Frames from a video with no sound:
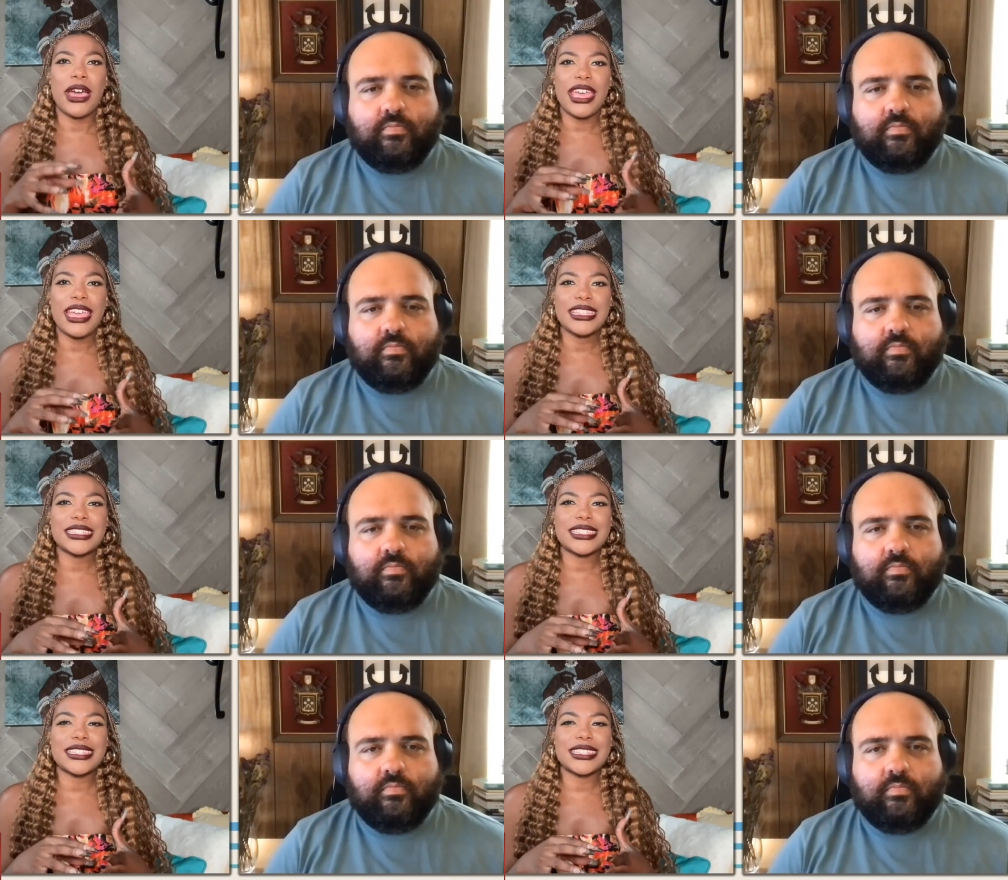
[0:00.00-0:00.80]
Speaker 1: What
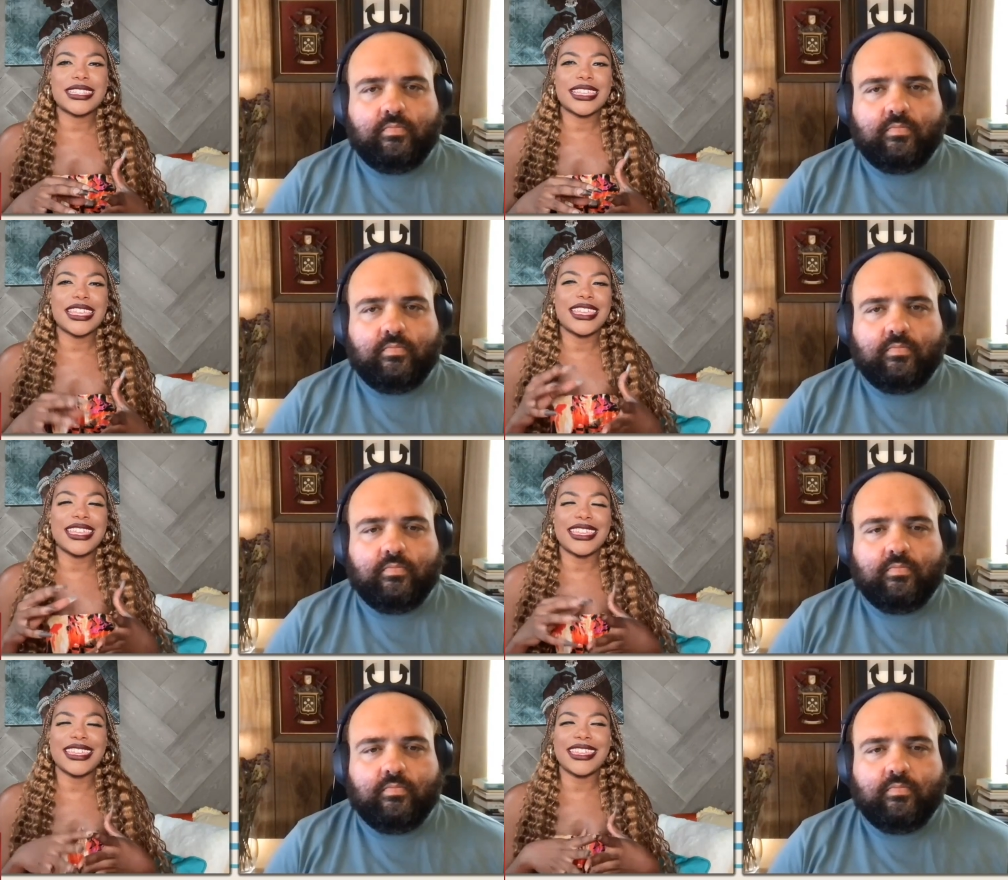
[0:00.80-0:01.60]

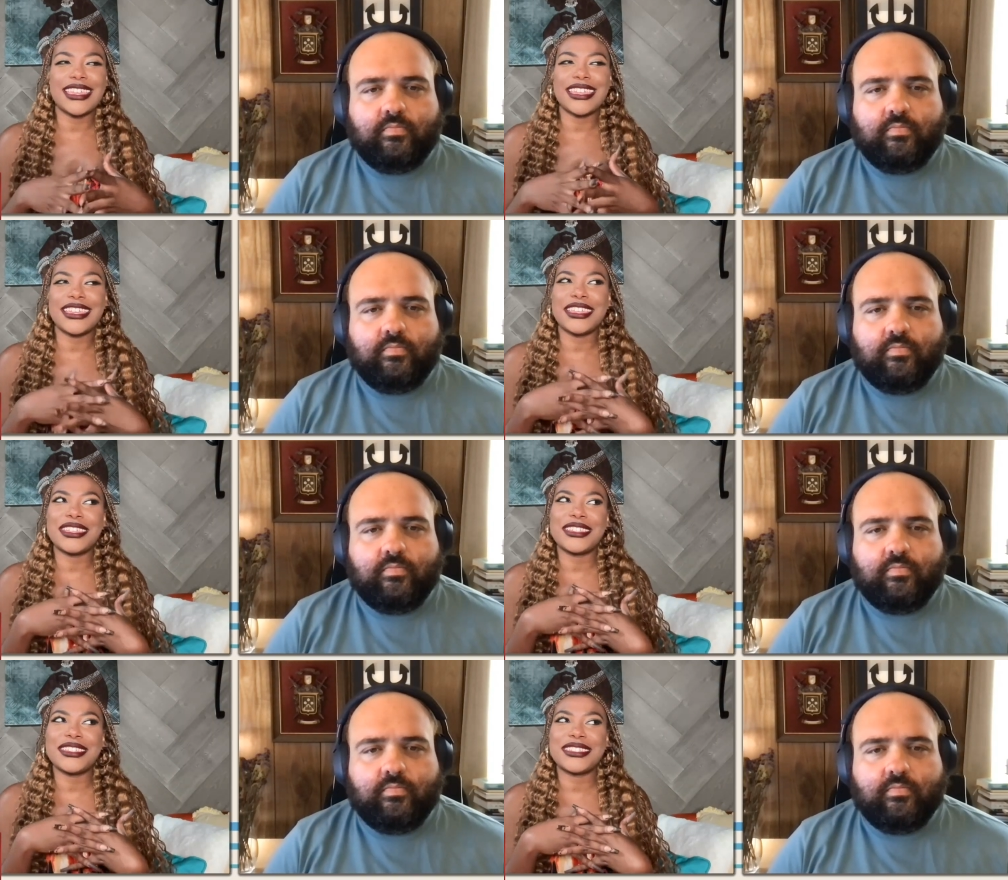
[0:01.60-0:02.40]

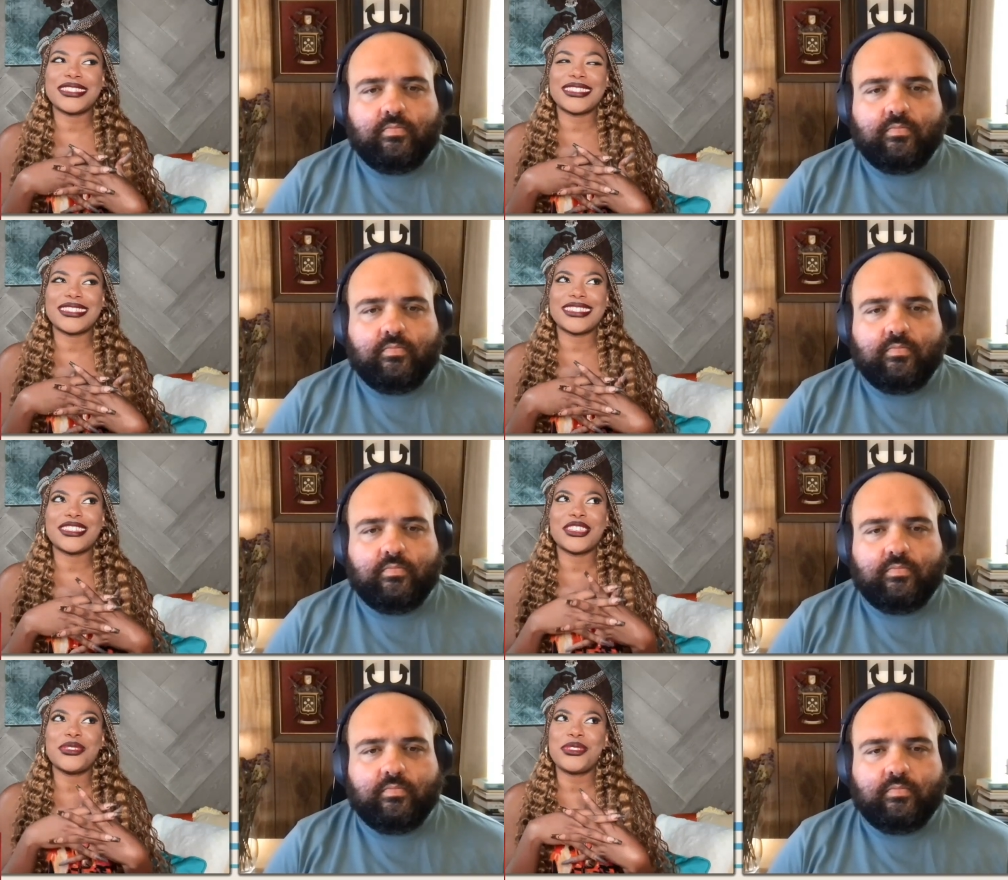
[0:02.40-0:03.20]
is
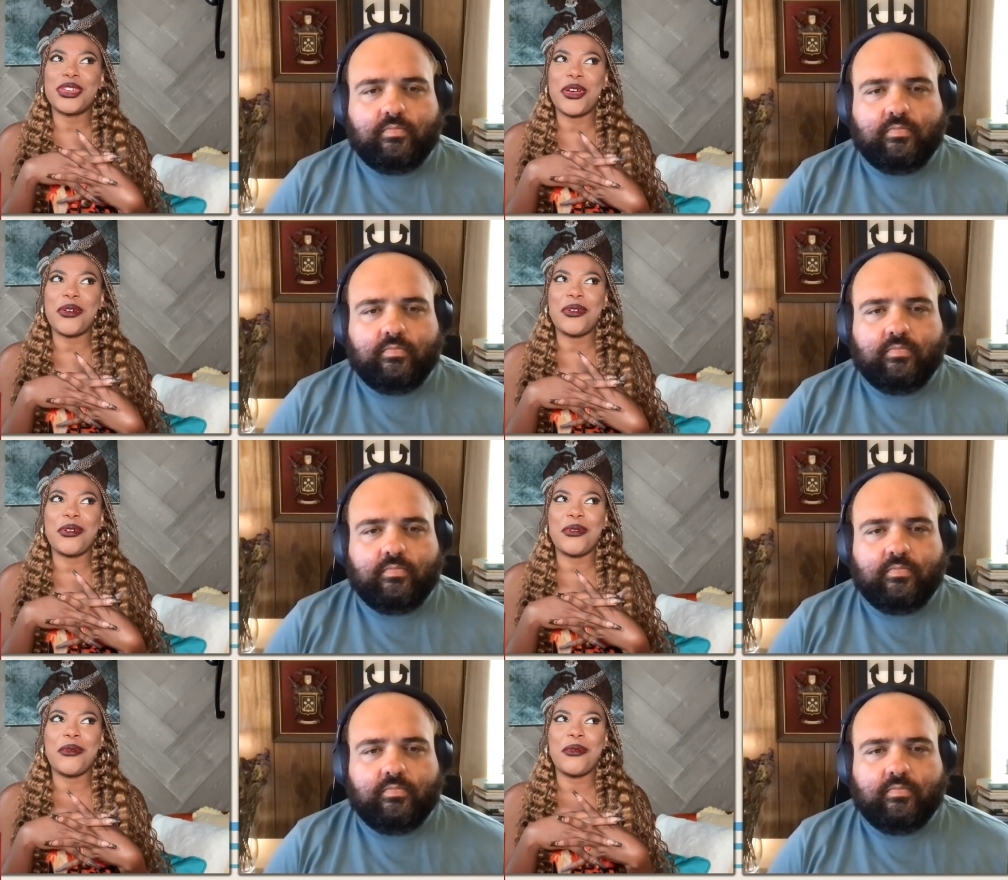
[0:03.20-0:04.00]
you know,